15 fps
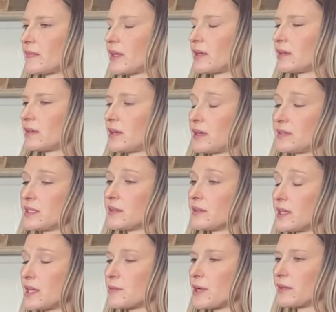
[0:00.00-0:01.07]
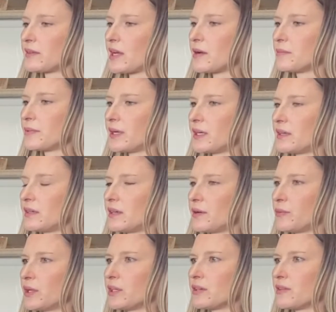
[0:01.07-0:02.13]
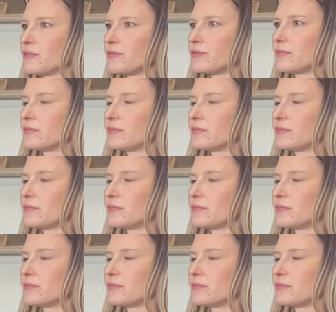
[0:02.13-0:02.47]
I did think about that, but I wonder if